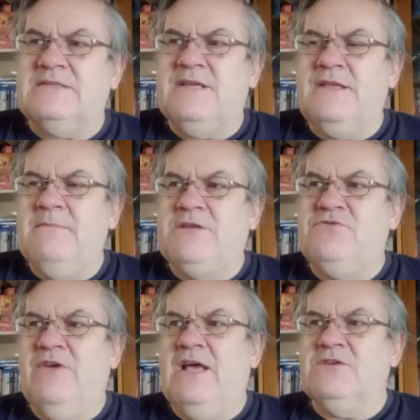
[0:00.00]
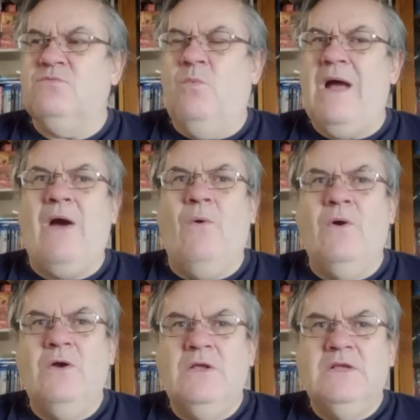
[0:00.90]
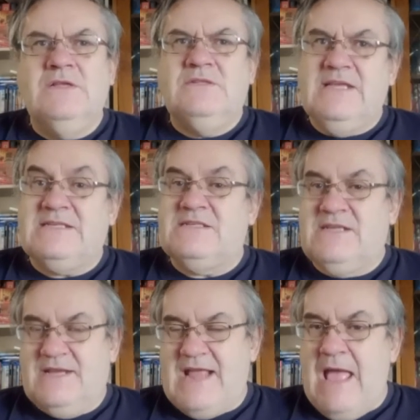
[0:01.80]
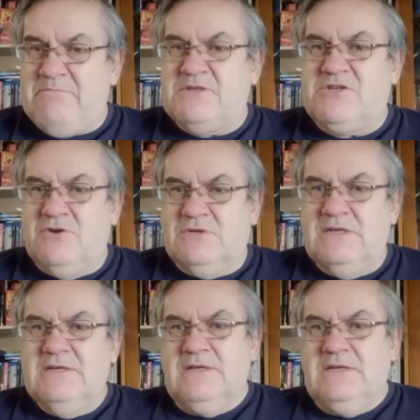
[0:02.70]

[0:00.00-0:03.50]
suddenly makes you realise, wow, this episode